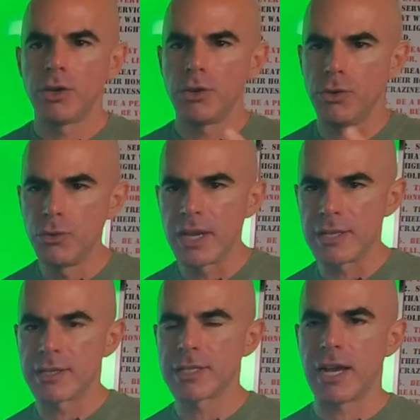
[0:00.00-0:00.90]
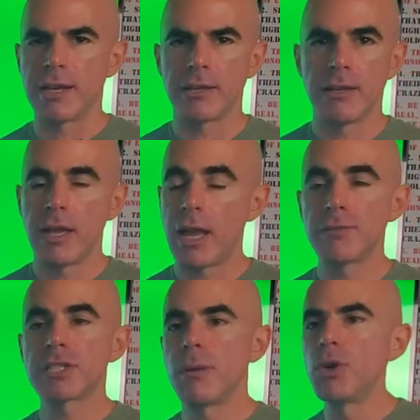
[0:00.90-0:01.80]
You get to decide. And if
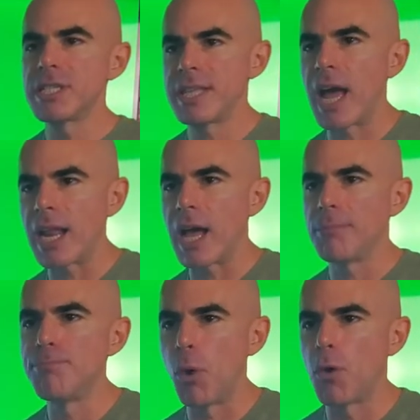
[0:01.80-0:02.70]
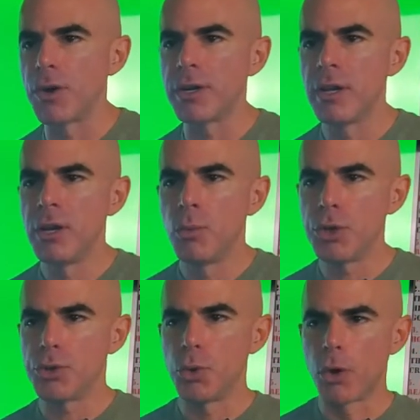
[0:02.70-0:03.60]
someone is not on board
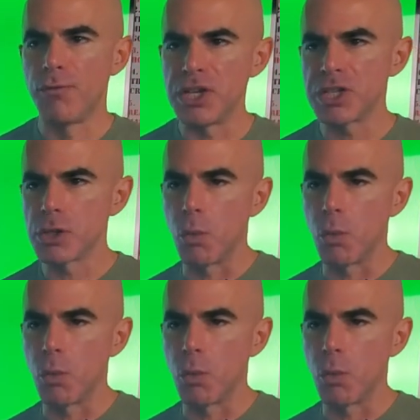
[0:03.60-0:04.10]
with your vision,